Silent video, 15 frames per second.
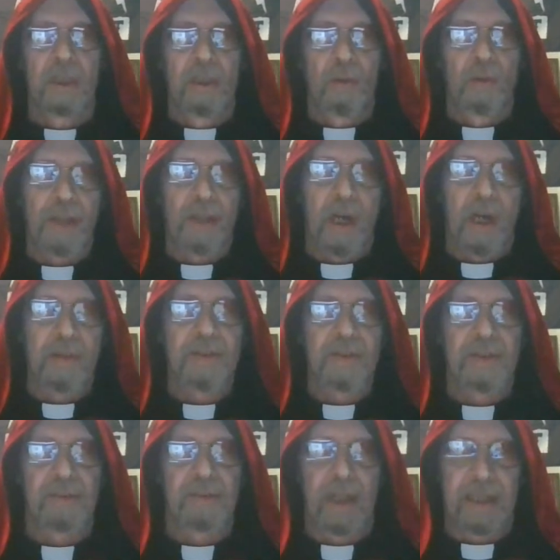with others
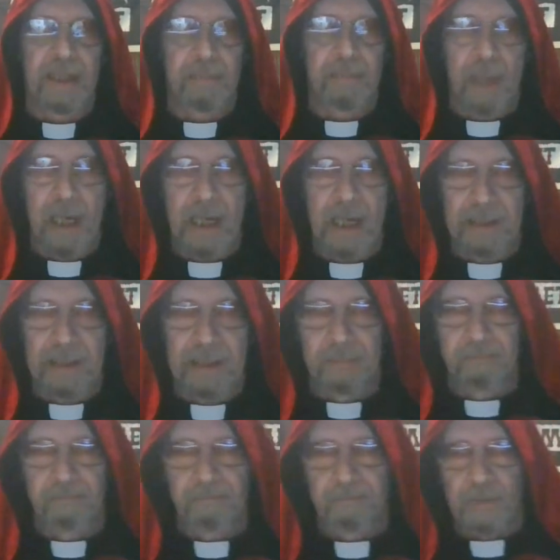of like mind.
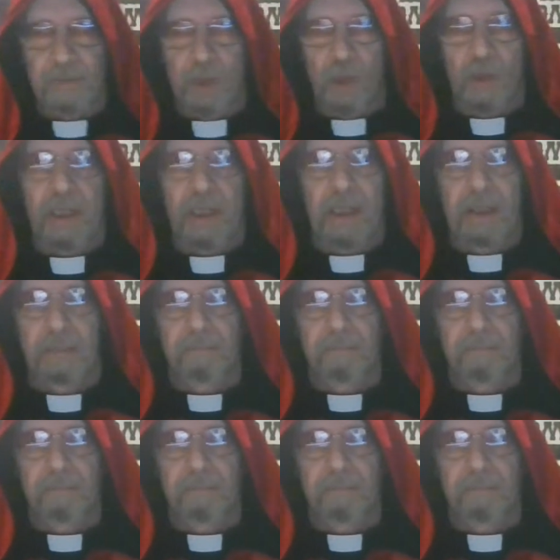Okay.